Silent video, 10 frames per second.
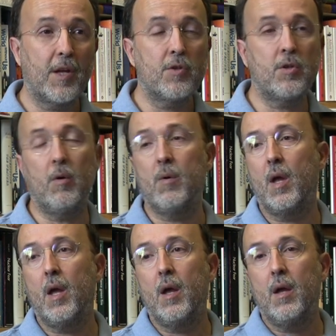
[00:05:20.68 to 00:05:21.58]
So
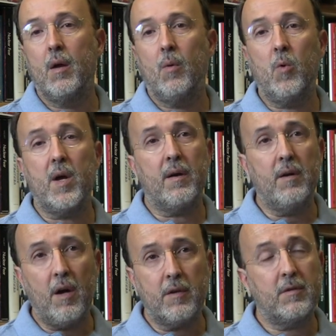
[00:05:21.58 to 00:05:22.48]
we are
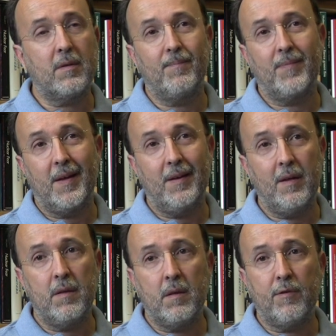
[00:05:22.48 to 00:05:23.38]
not
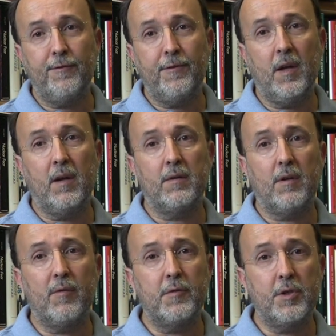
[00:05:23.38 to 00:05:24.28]
in the field
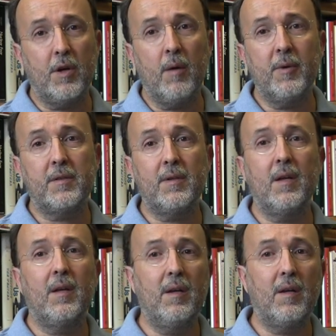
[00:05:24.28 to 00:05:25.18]
of geometry
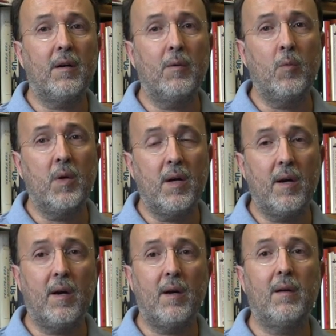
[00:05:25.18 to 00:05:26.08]
here, we
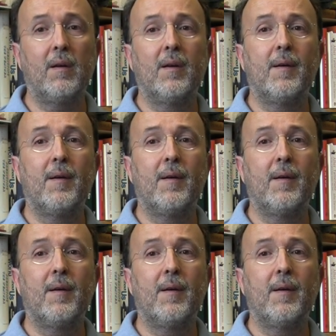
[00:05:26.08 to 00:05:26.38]
are,